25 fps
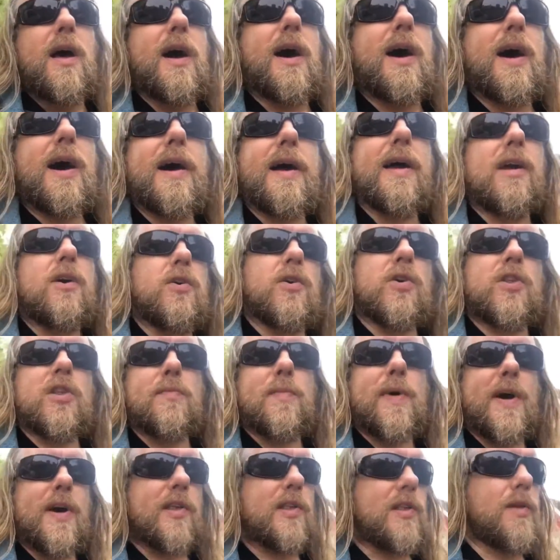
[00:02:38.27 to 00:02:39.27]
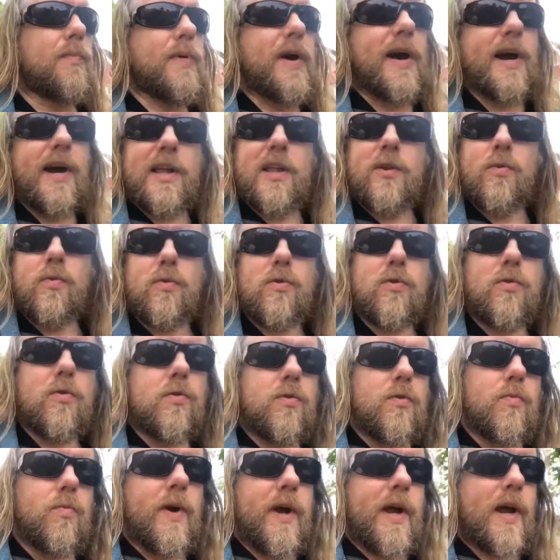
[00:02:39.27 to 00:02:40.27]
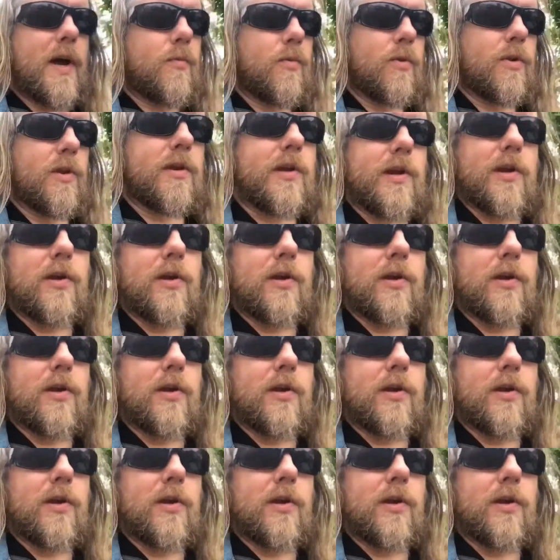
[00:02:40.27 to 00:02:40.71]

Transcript: I customized the bike to the way I wanted